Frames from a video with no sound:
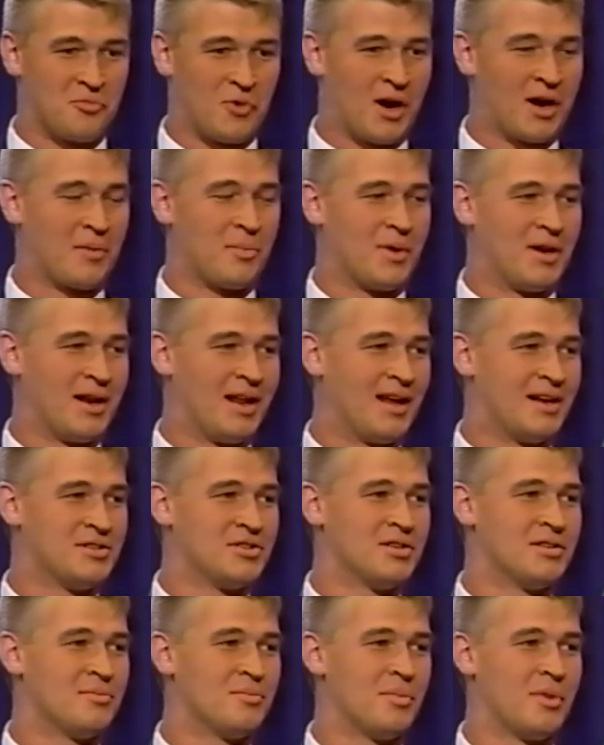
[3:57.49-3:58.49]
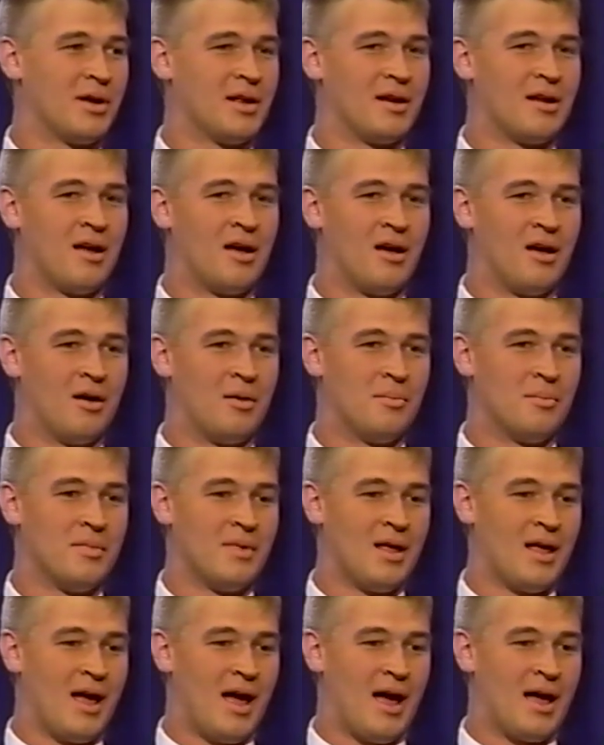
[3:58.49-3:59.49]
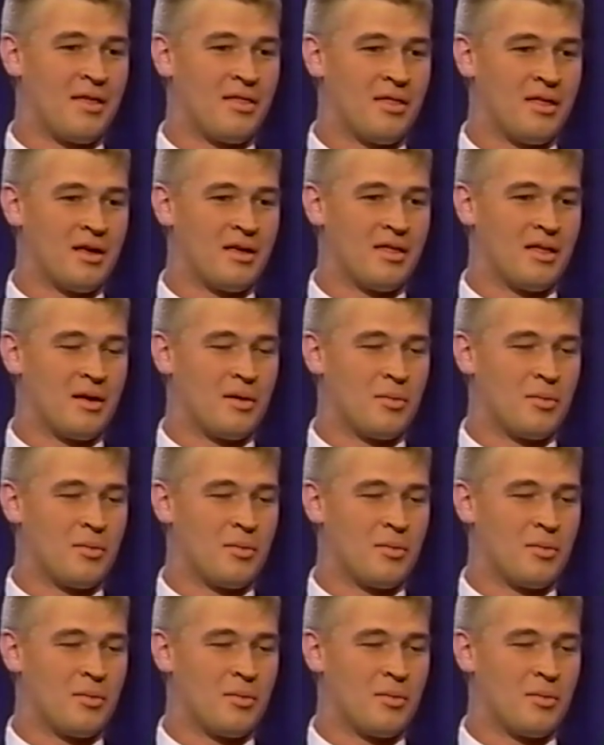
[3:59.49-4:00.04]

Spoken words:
recommendation, but I think